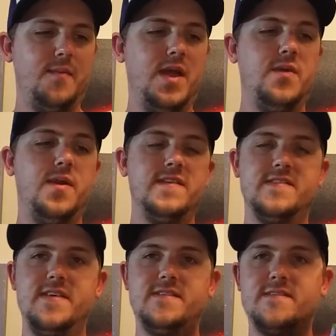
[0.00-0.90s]
Anyways,
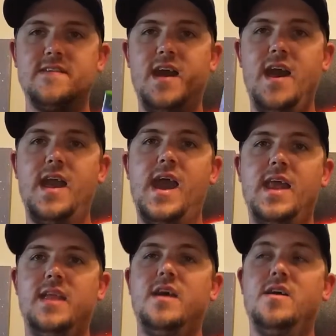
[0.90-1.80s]
this guy had
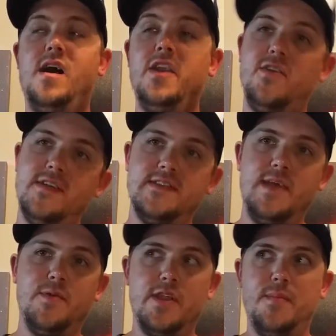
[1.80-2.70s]
it under his
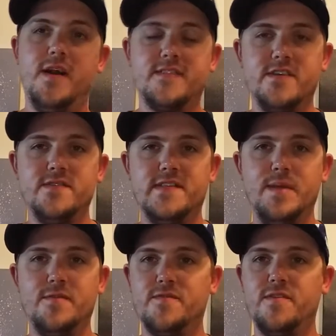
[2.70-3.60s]
table, in a box under his
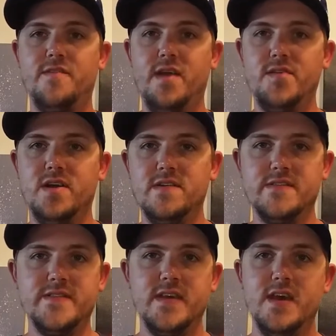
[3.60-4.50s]
table for $5,
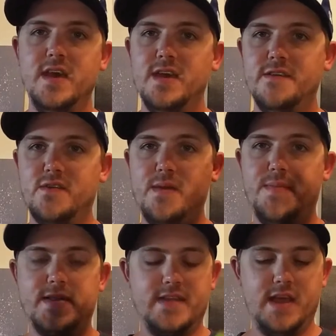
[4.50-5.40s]
so I
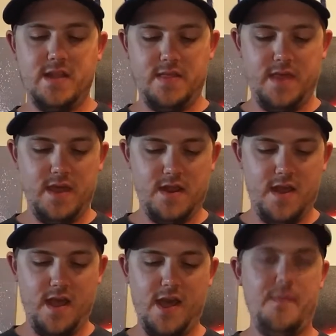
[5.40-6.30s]
picked it out of there
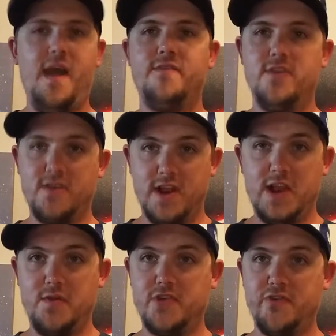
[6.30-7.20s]
after
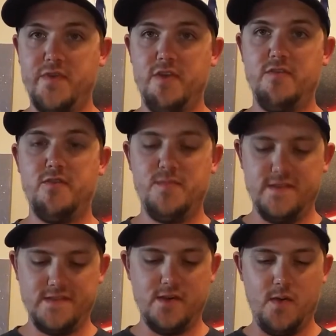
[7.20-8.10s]
Canadian Retro found it for me.
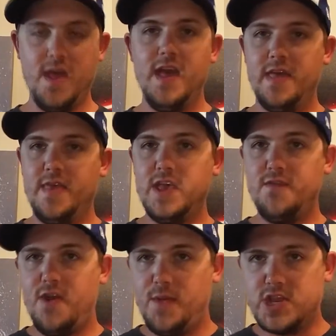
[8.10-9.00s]
So thank you
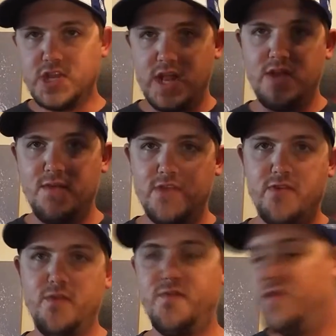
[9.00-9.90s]
very much, Canadian
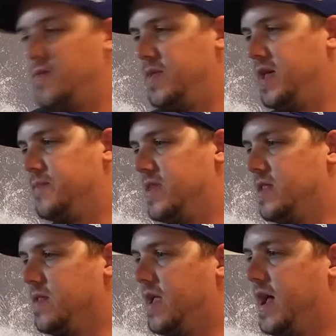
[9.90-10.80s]
Retro, for being my
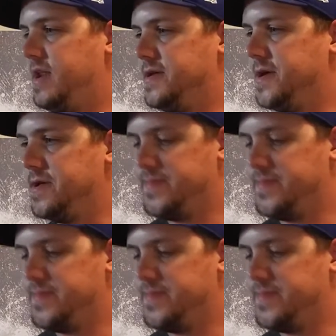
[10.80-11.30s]
little guide dog.